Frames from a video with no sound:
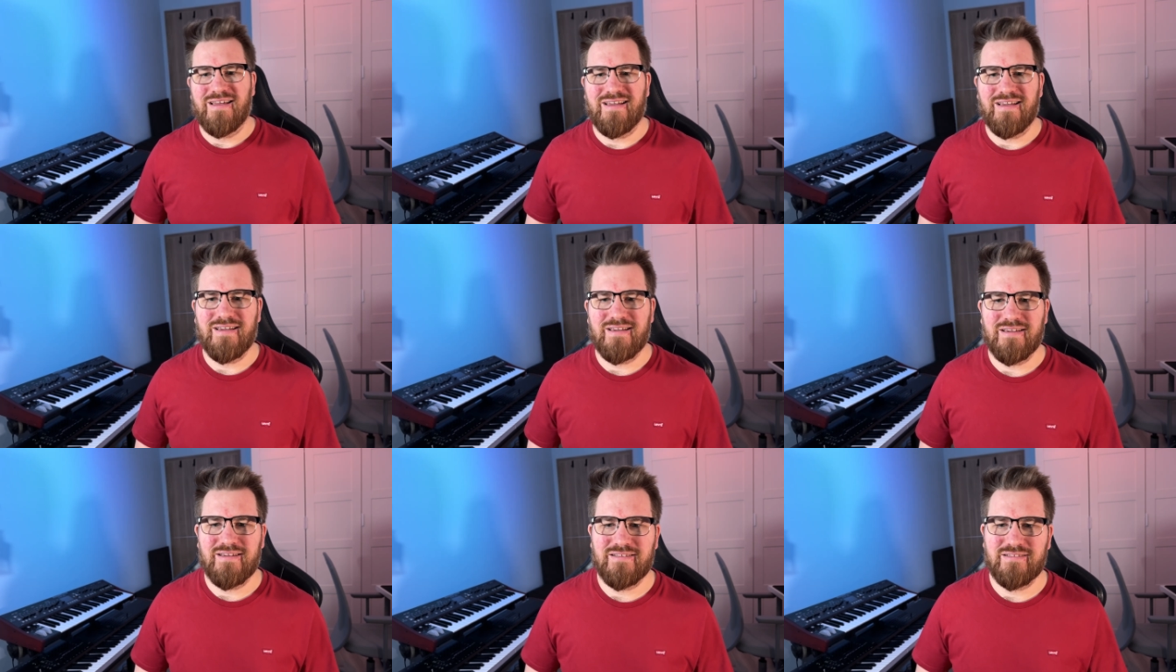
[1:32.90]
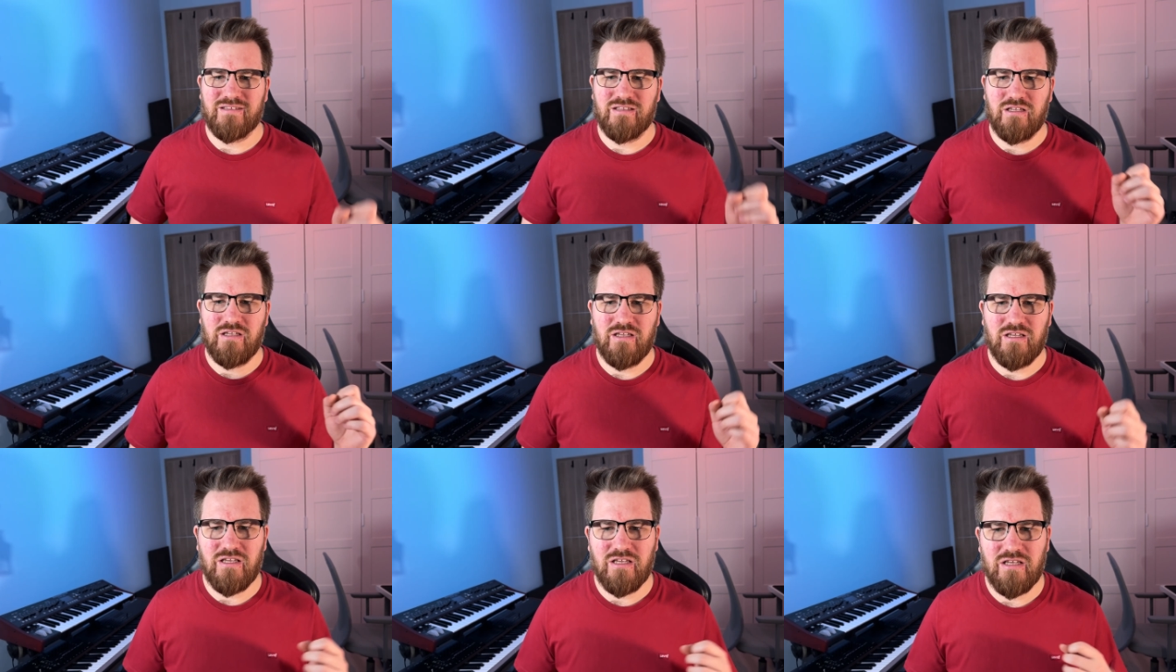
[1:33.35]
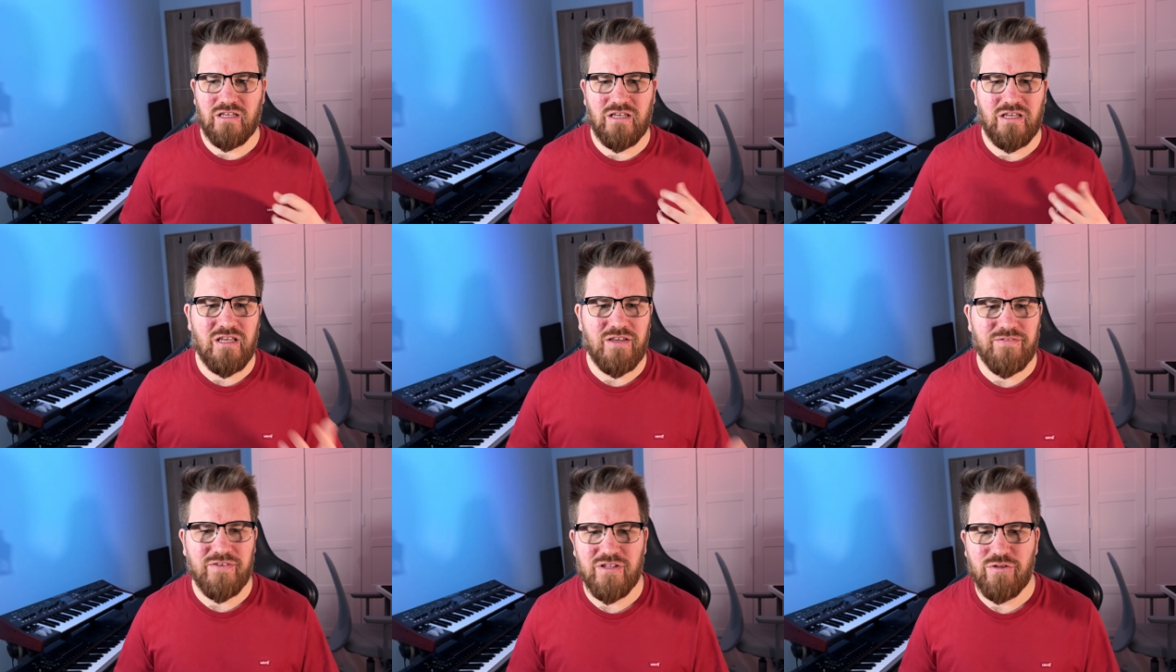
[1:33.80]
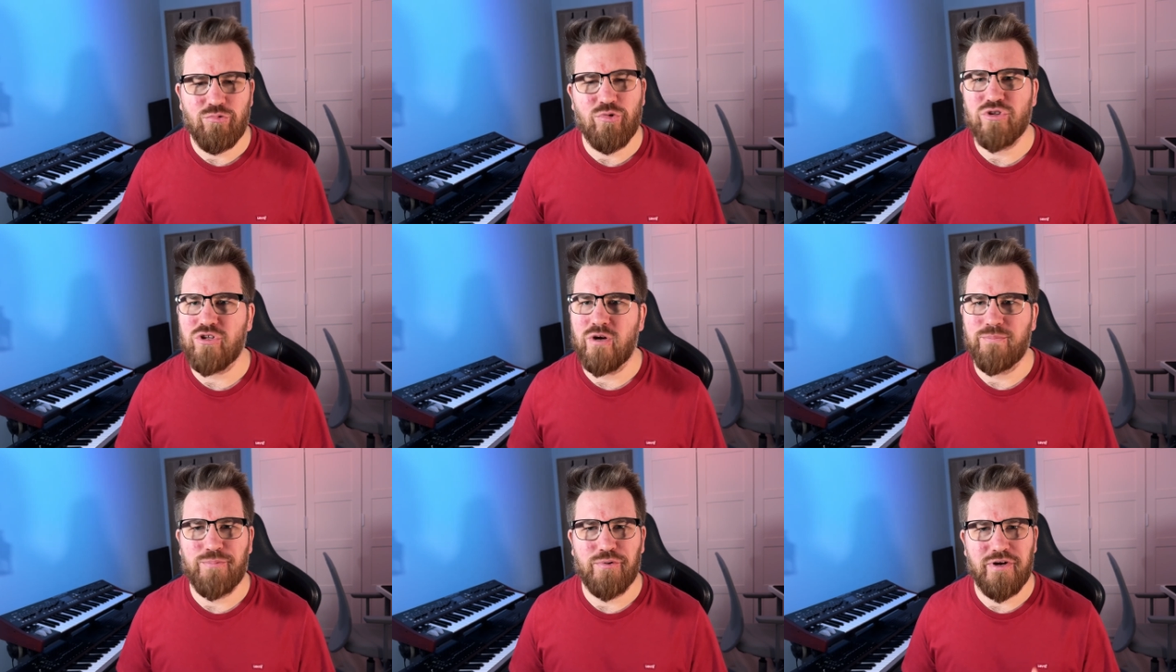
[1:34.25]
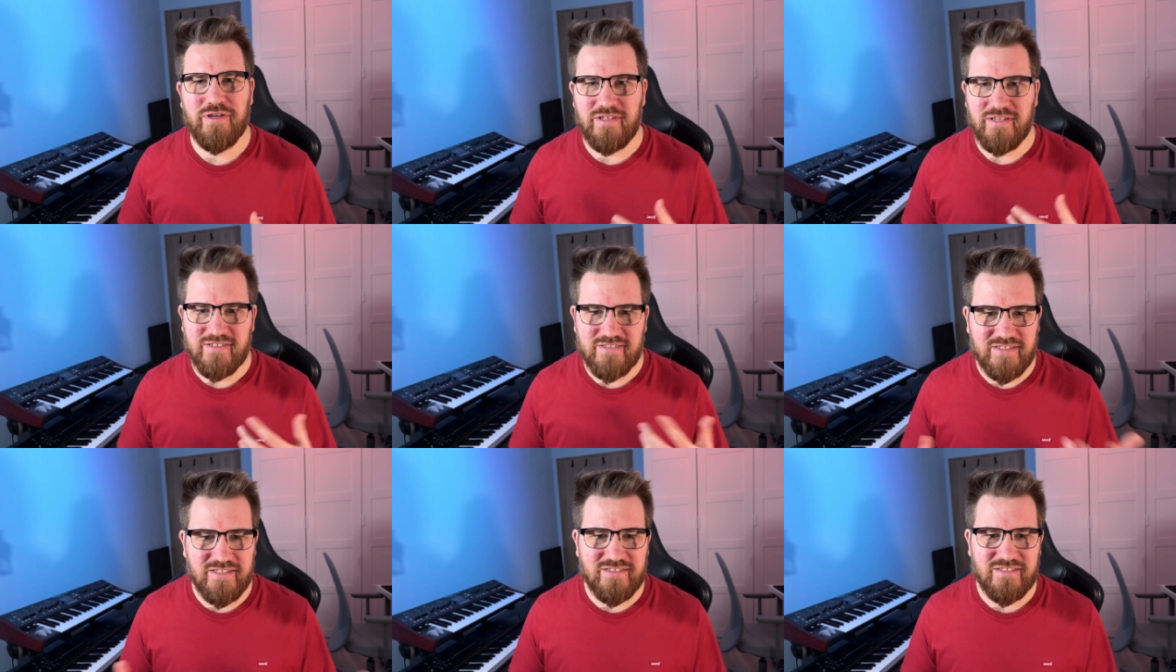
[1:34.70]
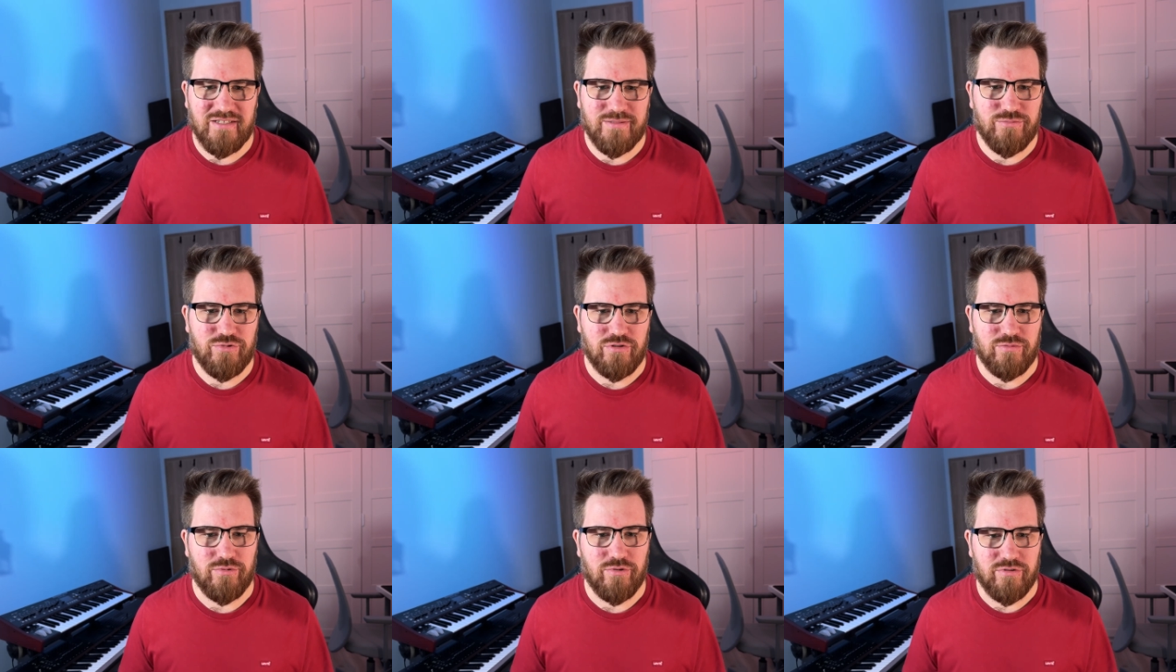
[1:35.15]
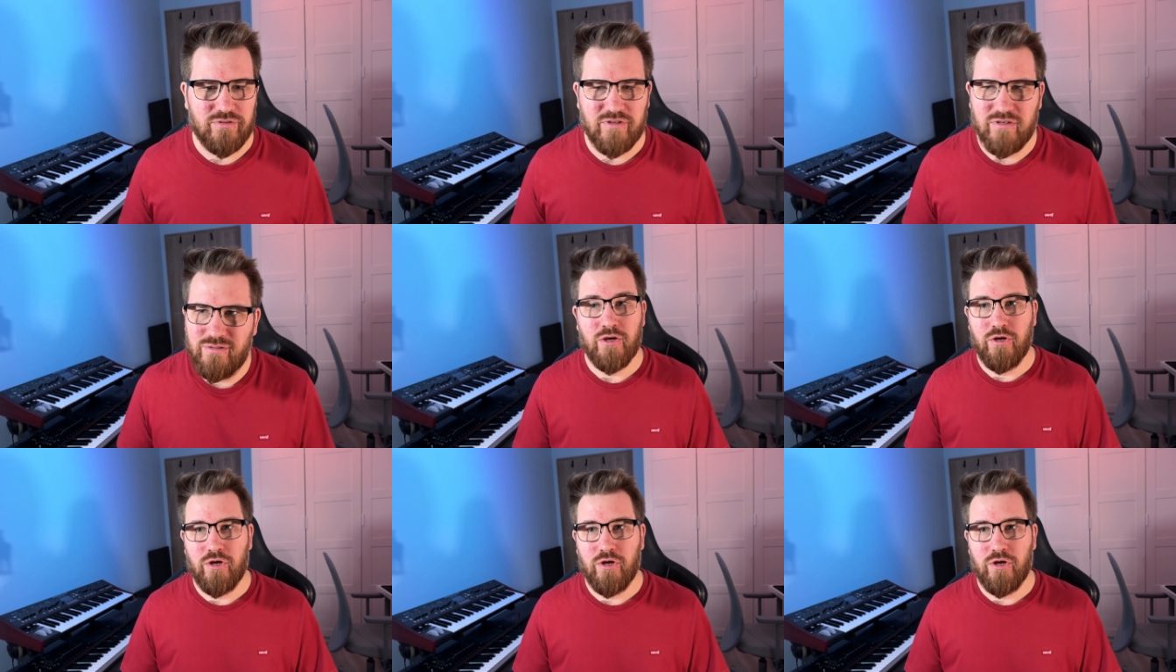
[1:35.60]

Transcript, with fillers: and even what operating system to boot.